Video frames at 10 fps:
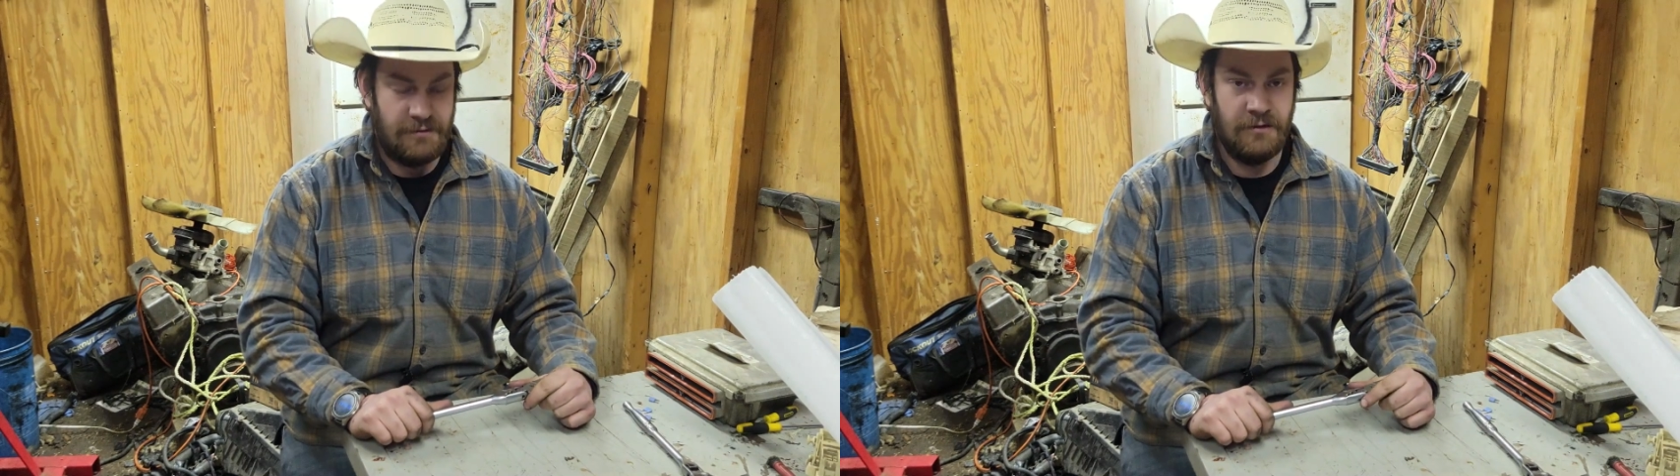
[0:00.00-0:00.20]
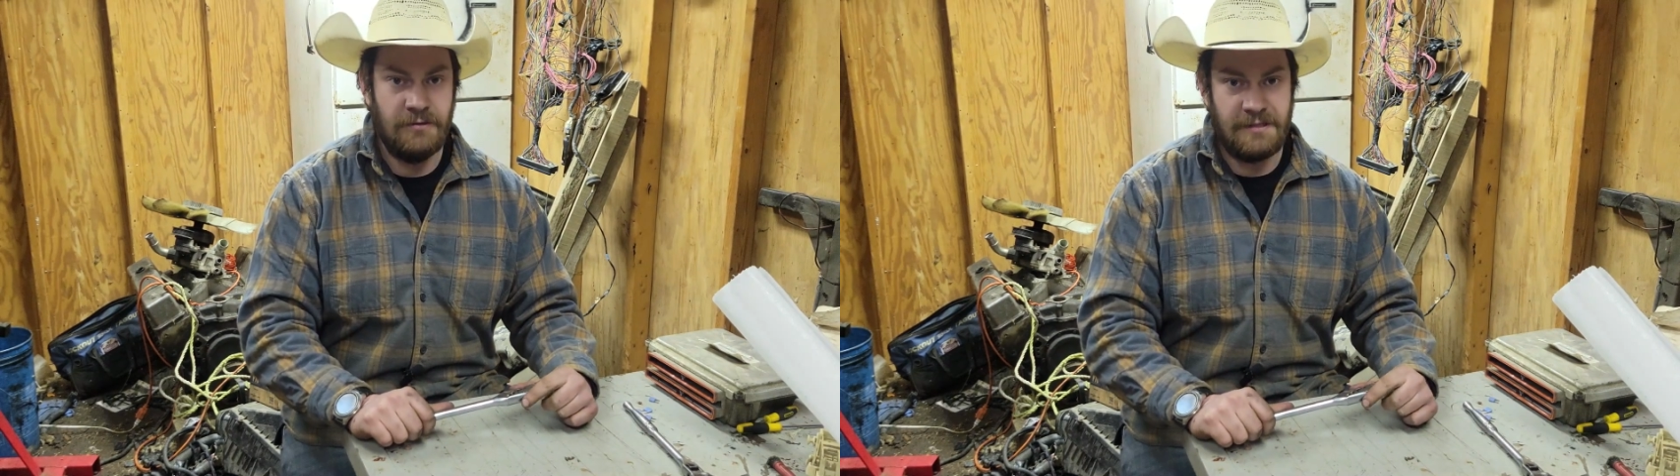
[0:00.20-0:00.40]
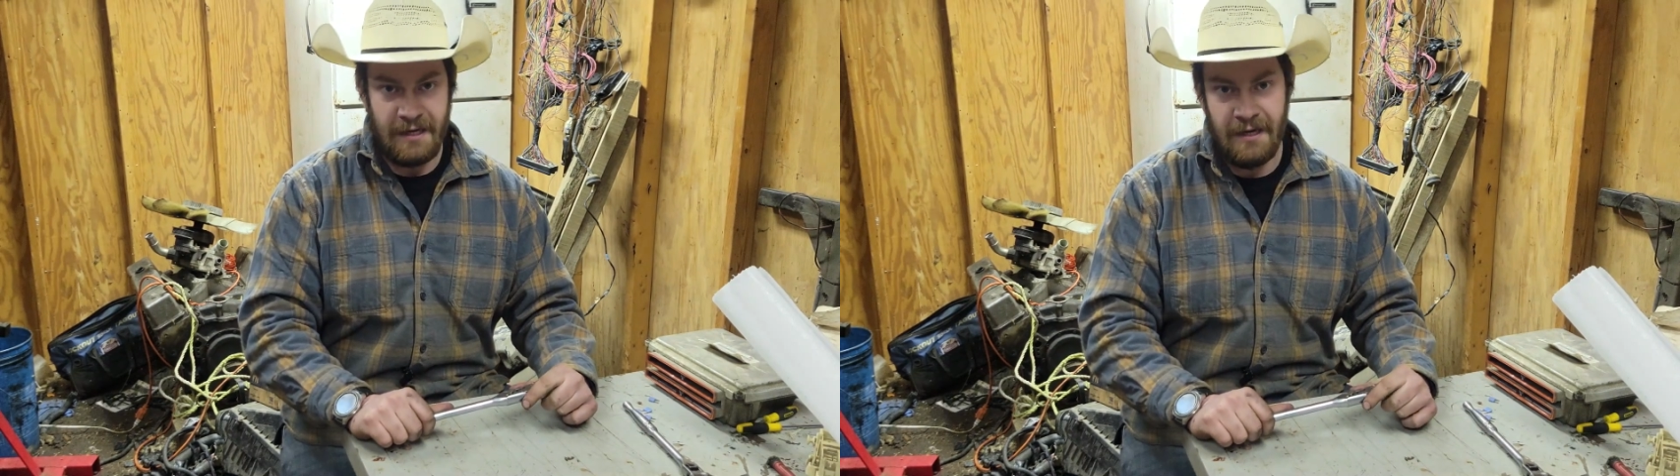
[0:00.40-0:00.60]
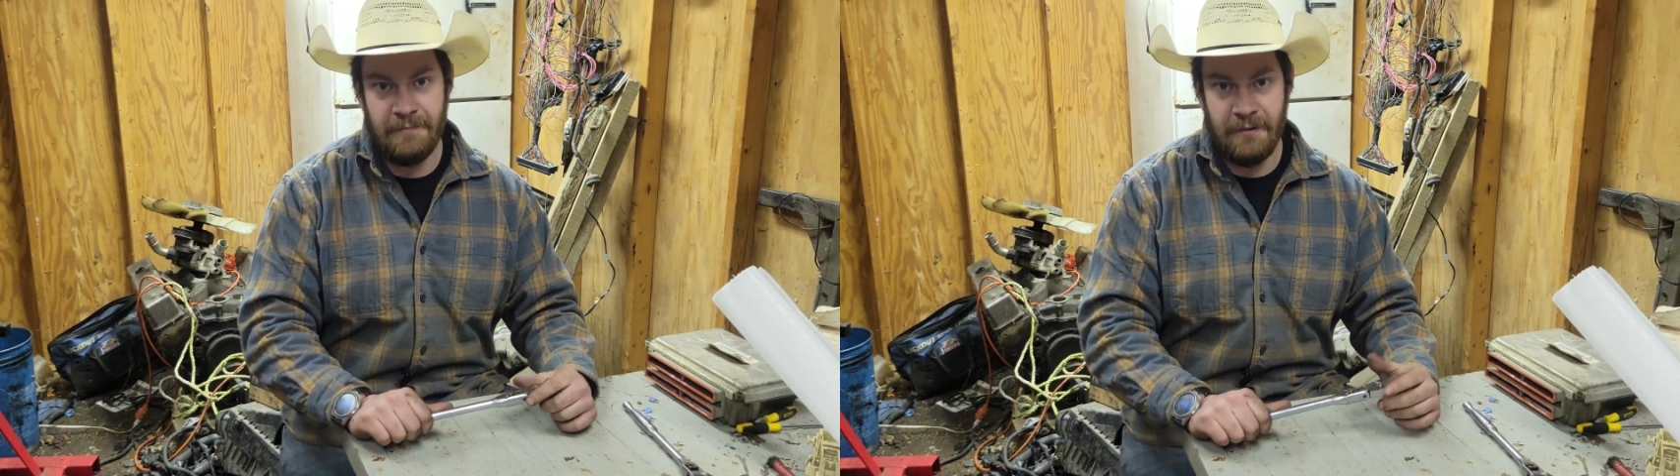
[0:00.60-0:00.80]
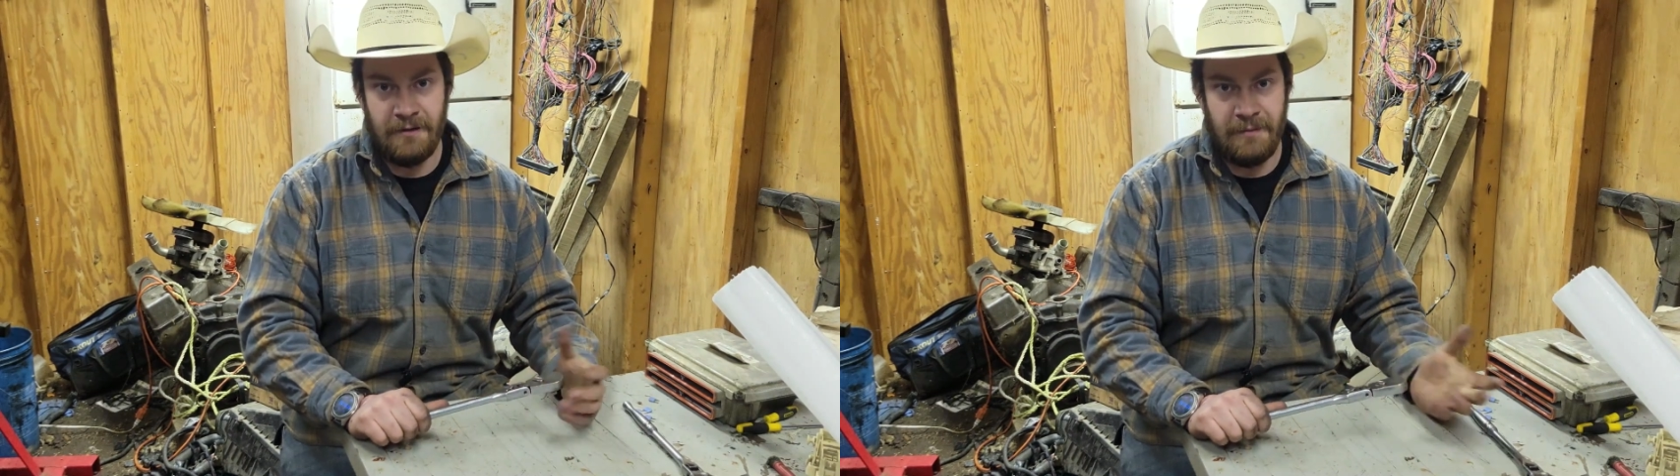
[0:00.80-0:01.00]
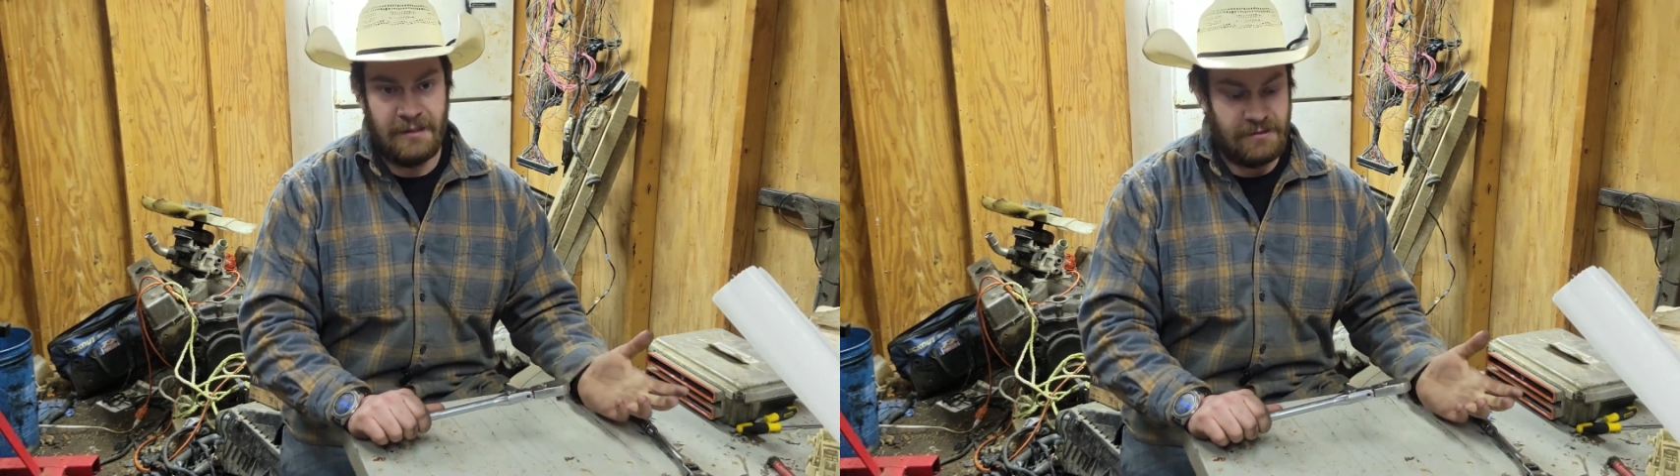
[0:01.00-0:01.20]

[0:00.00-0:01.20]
loosening up on me.